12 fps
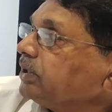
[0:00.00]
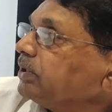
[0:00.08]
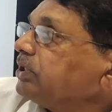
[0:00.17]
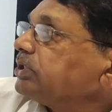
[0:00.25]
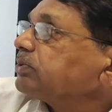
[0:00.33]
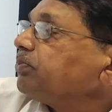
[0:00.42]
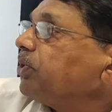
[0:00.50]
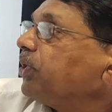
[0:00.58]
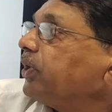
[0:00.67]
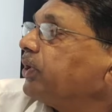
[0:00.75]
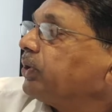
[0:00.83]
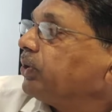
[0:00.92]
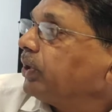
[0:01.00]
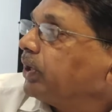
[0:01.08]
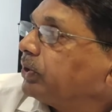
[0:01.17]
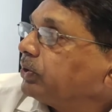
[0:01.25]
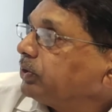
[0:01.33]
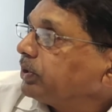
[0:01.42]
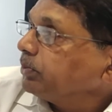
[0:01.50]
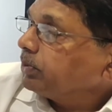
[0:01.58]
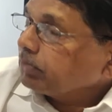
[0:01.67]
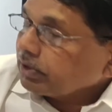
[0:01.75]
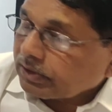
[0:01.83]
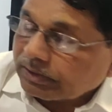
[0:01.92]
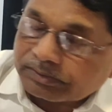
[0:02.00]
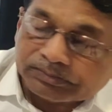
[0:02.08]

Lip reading: This point you have to remember.